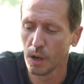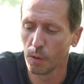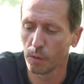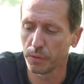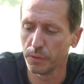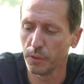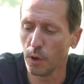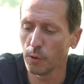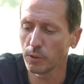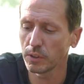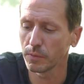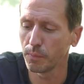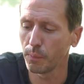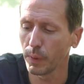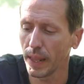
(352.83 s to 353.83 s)
With notes
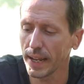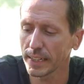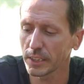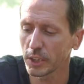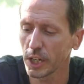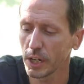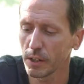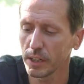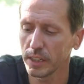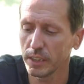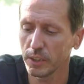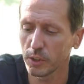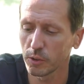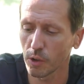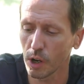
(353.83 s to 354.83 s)
of black cherry,
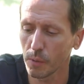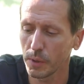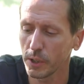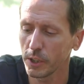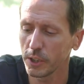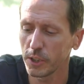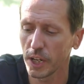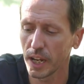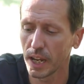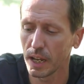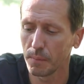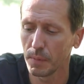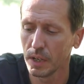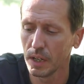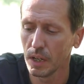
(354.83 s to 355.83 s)
strawberry
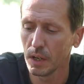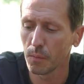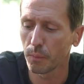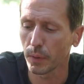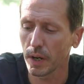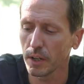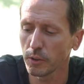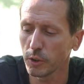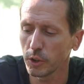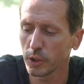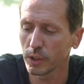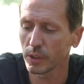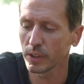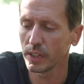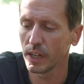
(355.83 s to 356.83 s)
jam, brown
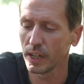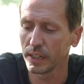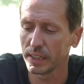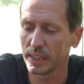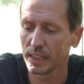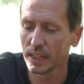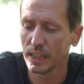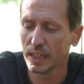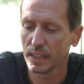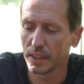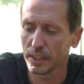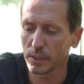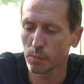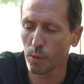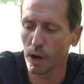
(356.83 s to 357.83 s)
sugar and honey,
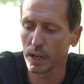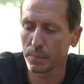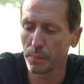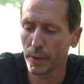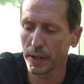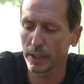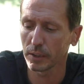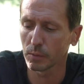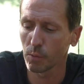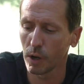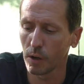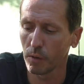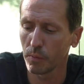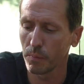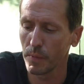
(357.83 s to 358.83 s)
this wine pairs
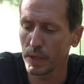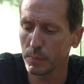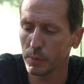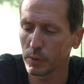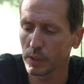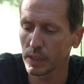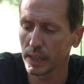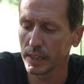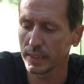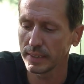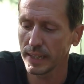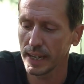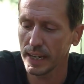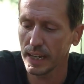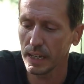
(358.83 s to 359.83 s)
well with maple glazed
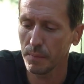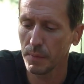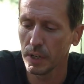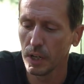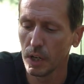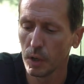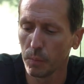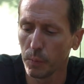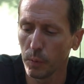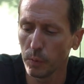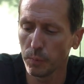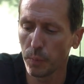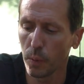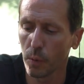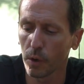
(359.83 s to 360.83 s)
ham,
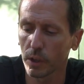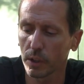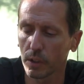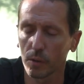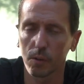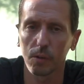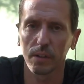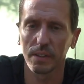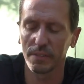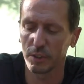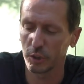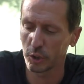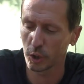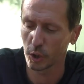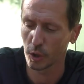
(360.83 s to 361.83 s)
pulled pork, or even
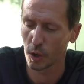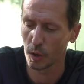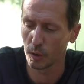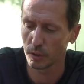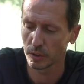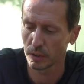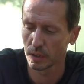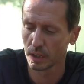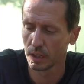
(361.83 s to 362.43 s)
churros.